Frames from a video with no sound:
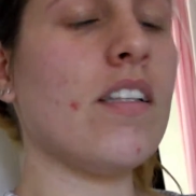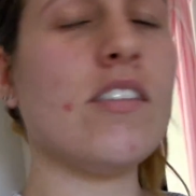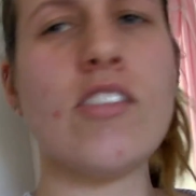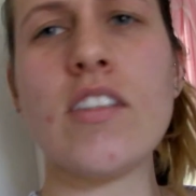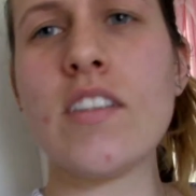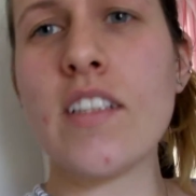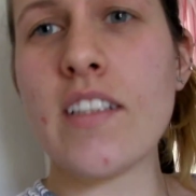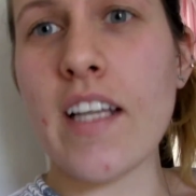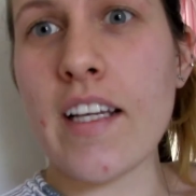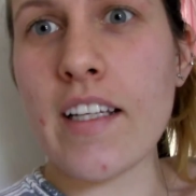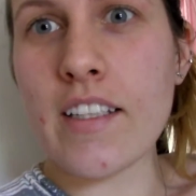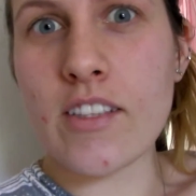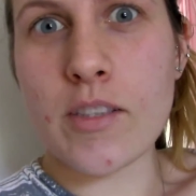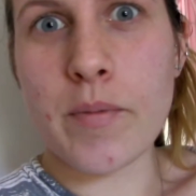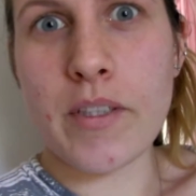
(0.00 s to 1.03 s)
just to take
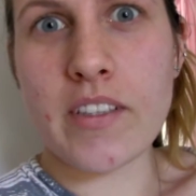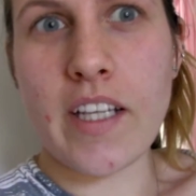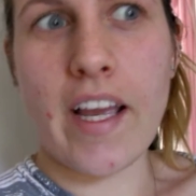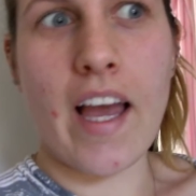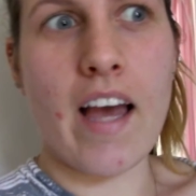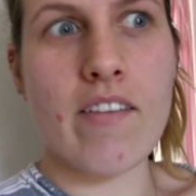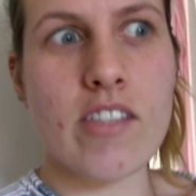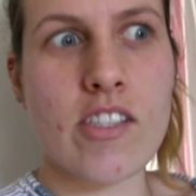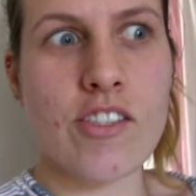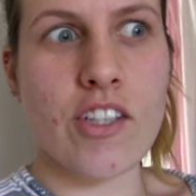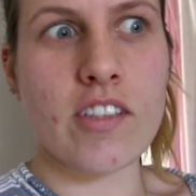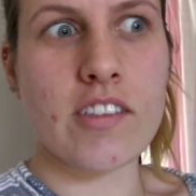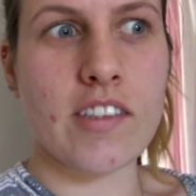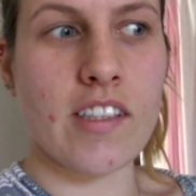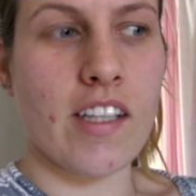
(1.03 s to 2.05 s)
it, just because I have it,
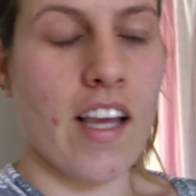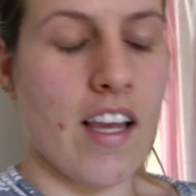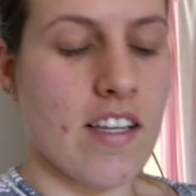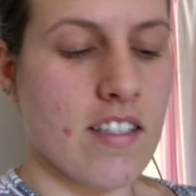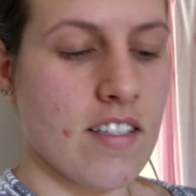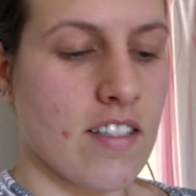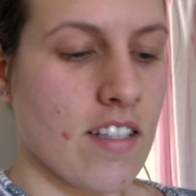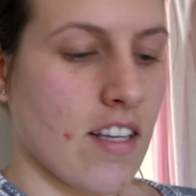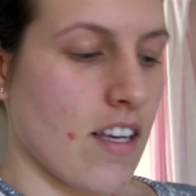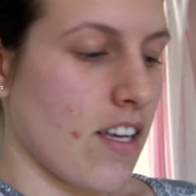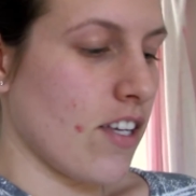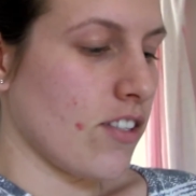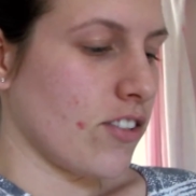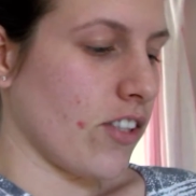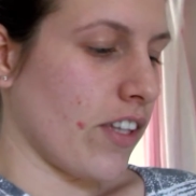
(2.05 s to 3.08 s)
just in case,
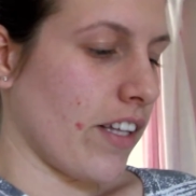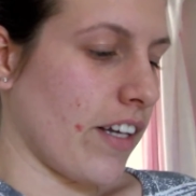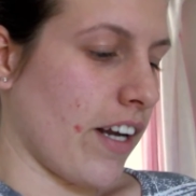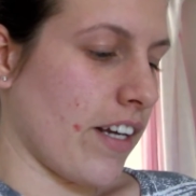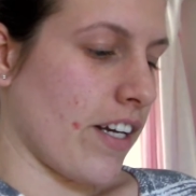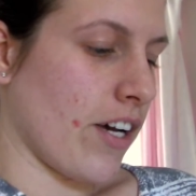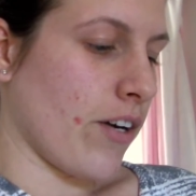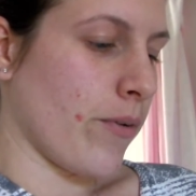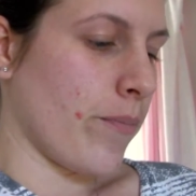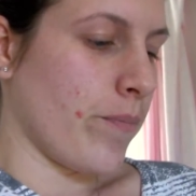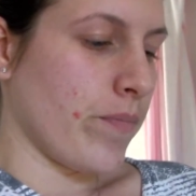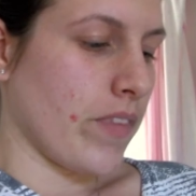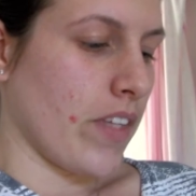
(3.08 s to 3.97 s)
so that I know.